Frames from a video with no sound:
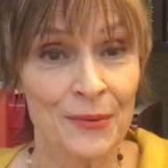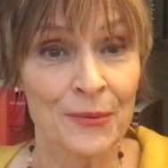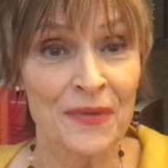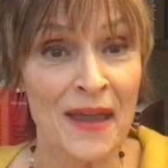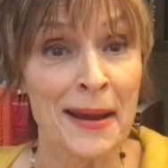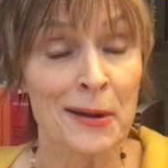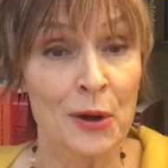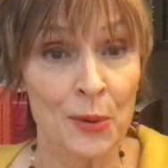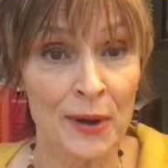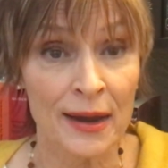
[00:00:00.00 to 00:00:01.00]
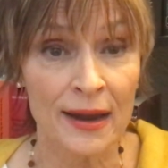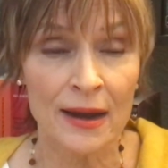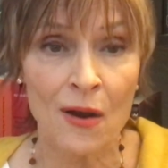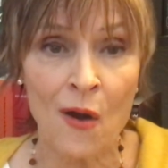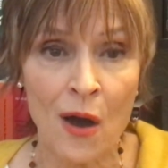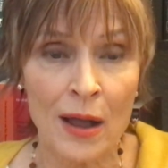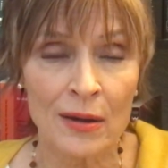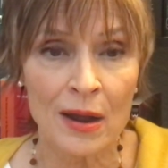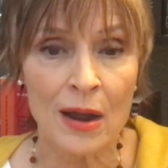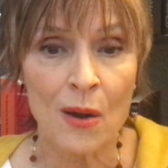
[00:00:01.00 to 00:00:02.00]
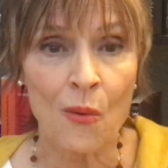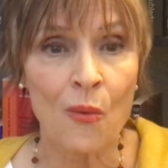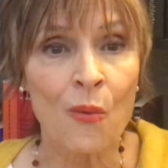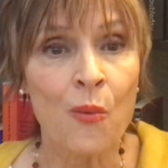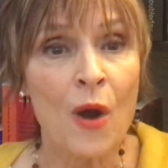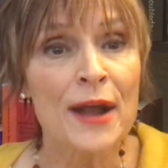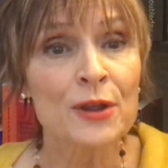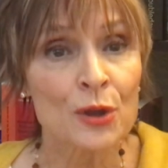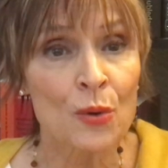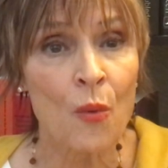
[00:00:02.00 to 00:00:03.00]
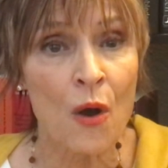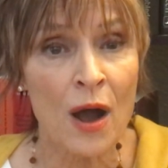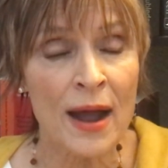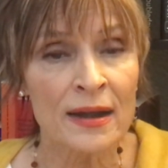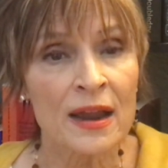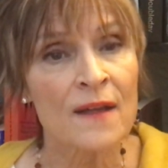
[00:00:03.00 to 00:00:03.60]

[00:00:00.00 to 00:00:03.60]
when they agree on what you want,